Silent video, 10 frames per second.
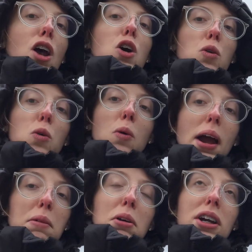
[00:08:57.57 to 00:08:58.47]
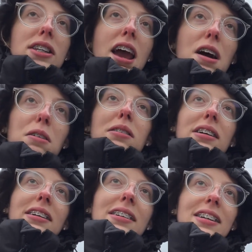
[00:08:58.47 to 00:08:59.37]
Ooh, I worked out.
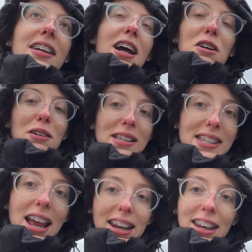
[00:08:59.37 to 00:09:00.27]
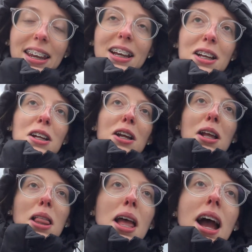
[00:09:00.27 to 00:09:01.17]
How exciting.
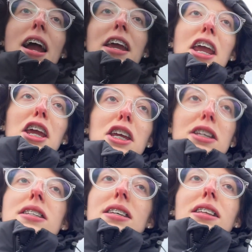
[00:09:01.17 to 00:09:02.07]
I ate